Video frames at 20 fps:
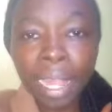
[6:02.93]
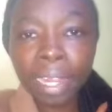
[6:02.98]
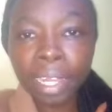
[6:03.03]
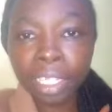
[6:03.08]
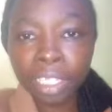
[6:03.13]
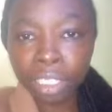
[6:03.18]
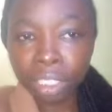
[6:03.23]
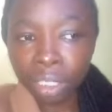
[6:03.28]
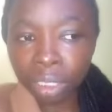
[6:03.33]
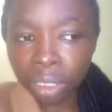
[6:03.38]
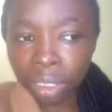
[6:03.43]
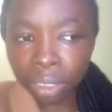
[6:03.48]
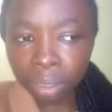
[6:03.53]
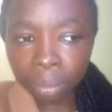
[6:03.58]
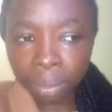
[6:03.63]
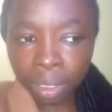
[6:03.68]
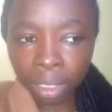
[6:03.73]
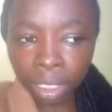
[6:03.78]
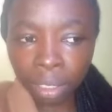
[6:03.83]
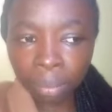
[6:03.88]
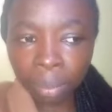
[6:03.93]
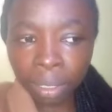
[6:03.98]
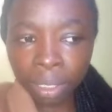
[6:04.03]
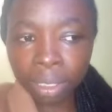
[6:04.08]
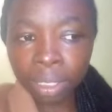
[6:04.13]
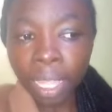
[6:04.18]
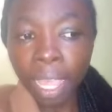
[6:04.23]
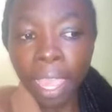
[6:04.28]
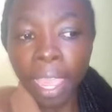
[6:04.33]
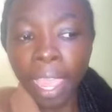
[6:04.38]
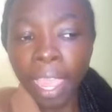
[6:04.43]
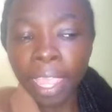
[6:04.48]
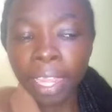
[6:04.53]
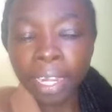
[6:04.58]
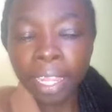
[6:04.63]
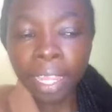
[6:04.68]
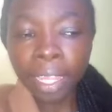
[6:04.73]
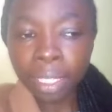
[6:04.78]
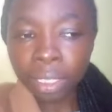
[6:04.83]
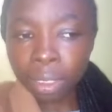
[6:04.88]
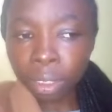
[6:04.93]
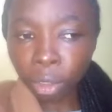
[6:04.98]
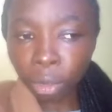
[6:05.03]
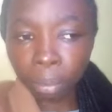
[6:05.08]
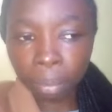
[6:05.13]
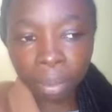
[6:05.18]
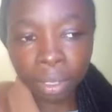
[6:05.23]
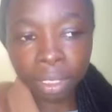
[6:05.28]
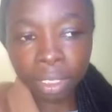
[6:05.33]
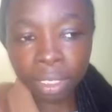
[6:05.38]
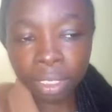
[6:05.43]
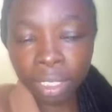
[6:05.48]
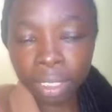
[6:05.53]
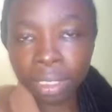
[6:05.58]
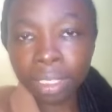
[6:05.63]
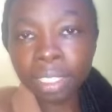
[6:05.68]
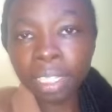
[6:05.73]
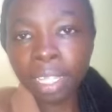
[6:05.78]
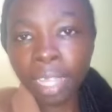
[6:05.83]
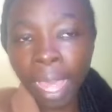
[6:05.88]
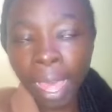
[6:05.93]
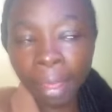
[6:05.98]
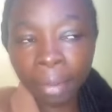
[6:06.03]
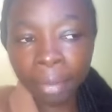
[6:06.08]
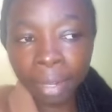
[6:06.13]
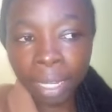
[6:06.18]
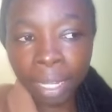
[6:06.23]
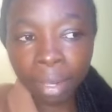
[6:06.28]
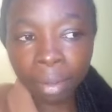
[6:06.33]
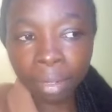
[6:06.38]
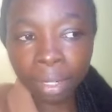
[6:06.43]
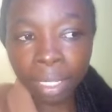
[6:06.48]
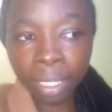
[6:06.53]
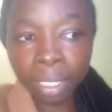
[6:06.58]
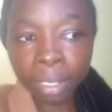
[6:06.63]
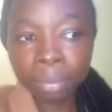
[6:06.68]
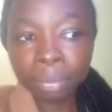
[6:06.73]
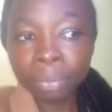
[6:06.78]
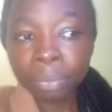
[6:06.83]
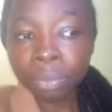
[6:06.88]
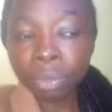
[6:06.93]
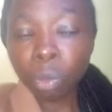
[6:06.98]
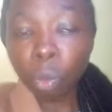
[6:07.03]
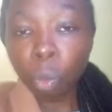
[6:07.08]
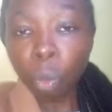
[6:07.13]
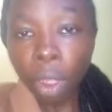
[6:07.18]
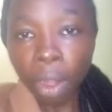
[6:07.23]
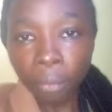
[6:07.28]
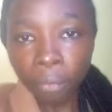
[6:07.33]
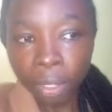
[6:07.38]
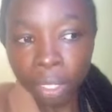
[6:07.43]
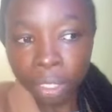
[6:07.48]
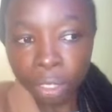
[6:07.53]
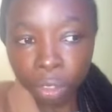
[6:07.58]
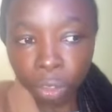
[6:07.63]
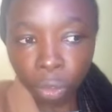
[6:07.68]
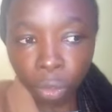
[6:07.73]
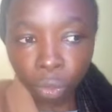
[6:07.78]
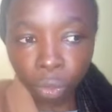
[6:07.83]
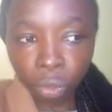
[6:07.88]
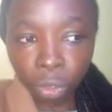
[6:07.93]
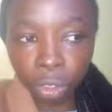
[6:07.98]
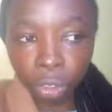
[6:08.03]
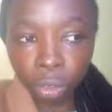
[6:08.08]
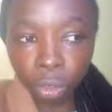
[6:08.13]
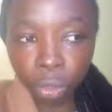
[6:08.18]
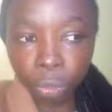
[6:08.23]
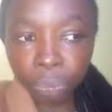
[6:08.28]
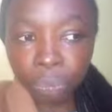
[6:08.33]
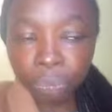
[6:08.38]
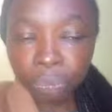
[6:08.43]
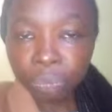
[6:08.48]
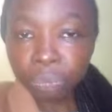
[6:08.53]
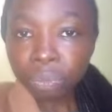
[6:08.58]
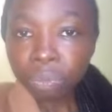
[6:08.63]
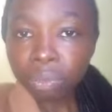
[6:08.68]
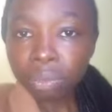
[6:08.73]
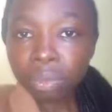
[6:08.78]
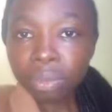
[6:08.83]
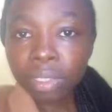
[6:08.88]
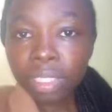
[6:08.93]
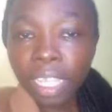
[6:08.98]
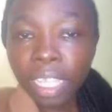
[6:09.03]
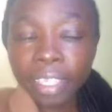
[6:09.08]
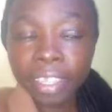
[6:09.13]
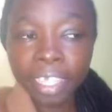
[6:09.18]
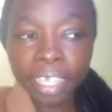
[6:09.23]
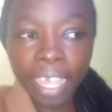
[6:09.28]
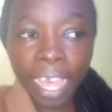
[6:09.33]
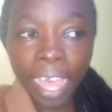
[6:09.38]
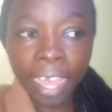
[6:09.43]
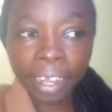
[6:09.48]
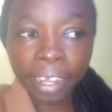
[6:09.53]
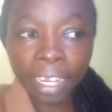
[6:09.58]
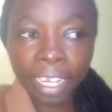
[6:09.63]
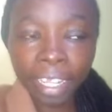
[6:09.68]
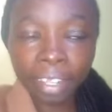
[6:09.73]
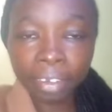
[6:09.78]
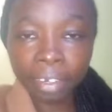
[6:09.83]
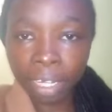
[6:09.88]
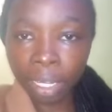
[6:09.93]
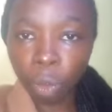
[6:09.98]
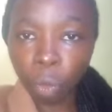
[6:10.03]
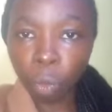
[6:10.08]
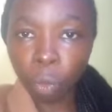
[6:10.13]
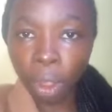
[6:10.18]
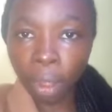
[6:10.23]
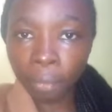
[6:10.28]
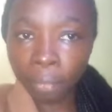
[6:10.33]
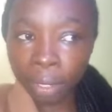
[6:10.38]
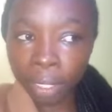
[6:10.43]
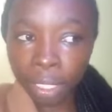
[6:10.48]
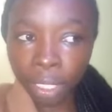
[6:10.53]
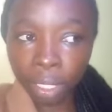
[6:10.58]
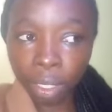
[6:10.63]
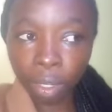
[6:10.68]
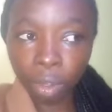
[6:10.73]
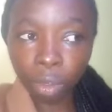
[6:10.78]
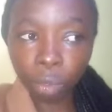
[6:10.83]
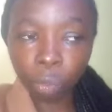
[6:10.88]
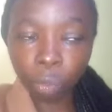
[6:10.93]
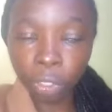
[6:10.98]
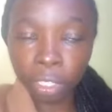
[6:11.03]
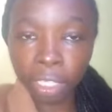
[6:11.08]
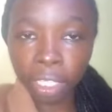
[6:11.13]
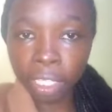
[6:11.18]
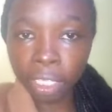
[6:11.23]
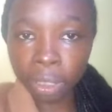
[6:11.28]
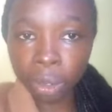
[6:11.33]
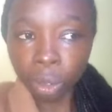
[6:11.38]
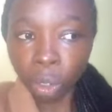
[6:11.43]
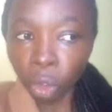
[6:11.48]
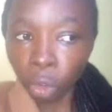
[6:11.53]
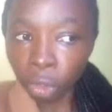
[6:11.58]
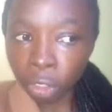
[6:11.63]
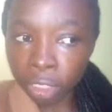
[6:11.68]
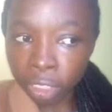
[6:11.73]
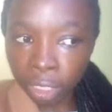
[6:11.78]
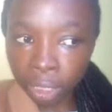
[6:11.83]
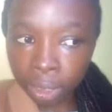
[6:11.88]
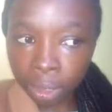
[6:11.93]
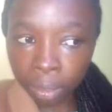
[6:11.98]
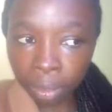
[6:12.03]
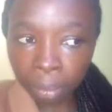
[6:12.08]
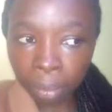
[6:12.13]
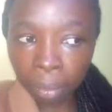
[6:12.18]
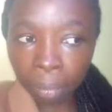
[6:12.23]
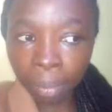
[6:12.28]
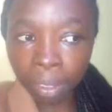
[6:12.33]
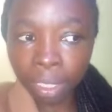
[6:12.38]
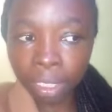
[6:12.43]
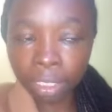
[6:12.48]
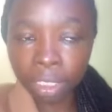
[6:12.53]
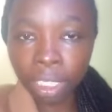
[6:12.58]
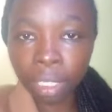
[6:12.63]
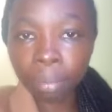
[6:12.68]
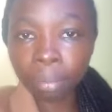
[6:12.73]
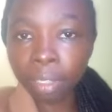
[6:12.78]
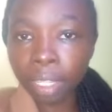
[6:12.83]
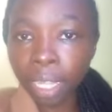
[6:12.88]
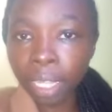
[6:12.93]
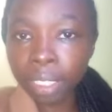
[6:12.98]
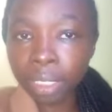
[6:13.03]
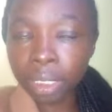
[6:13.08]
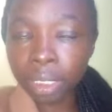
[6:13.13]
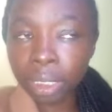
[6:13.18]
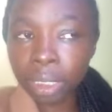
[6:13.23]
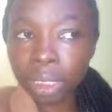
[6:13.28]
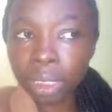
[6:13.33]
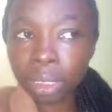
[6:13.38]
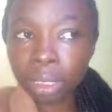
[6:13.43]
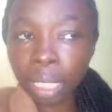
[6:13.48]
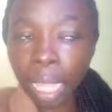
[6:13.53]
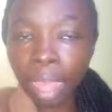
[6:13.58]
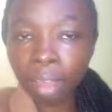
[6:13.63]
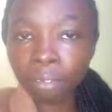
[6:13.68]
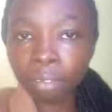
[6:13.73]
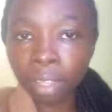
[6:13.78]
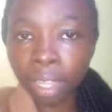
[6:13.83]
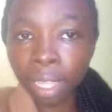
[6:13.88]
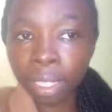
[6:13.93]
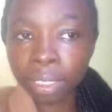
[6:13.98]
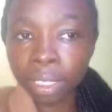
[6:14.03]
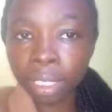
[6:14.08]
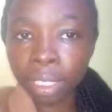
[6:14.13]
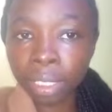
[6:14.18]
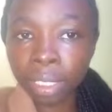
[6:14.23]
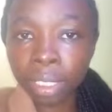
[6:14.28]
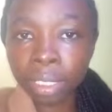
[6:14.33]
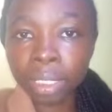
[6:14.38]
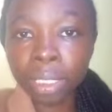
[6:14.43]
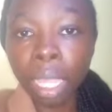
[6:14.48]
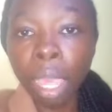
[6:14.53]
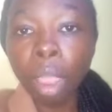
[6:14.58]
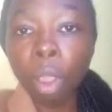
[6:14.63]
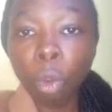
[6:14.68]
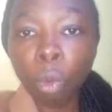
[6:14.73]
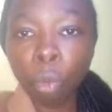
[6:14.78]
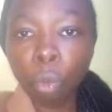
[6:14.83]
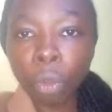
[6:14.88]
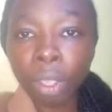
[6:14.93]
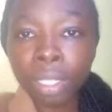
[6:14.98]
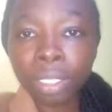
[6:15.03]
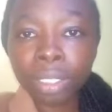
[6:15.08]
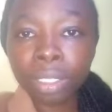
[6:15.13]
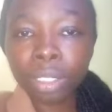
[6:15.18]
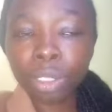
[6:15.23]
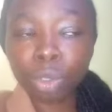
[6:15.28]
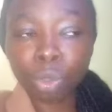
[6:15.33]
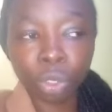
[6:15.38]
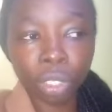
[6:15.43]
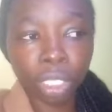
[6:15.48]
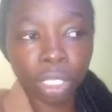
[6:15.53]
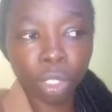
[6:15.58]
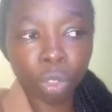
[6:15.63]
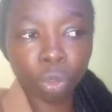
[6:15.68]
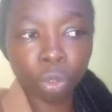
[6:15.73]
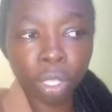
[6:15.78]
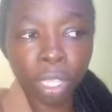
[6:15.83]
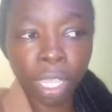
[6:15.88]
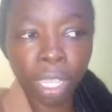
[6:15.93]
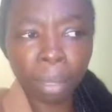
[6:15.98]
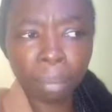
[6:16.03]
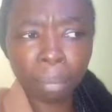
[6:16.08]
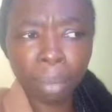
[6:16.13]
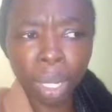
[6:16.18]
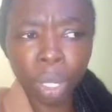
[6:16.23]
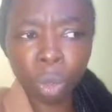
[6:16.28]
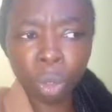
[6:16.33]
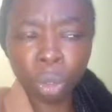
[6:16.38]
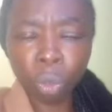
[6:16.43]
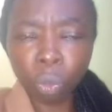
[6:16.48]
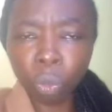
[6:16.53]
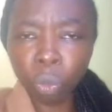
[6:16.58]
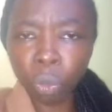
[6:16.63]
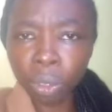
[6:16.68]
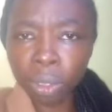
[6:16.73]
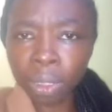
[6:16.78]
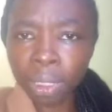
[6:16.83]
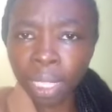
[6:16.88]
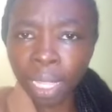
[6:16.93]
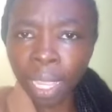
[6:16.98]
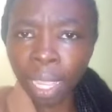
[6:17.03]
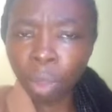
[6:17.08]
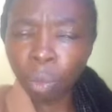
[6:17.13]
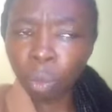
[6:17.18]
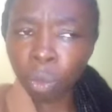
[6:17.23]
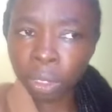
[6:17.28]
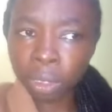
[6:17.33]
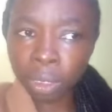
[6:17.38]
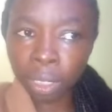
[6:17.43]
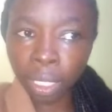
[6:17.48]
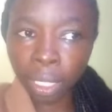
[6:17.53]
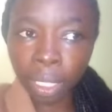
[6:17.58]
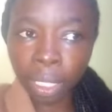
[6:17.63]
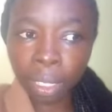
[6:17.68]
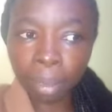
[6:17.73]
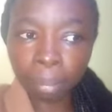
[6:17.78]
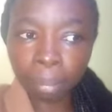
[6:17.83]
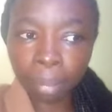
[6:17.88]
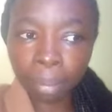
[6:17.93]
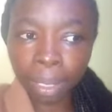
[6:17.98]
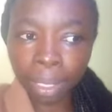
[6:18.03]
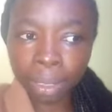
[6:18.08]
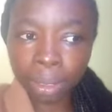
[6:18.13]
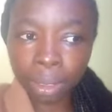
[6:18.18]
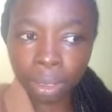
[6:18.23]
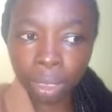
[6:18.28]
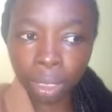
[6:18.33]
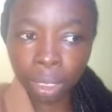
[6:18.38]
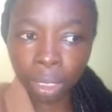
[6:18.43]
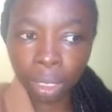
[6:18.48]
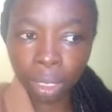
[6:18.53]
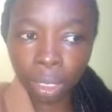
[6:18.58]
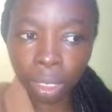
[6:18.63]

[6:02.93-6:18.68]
legit subscribers, and his competitors, they are really, really worried, you know, they are really, really worried with his audience. Remember the time that African Tigress went to the UK, Marwa was he in Brazil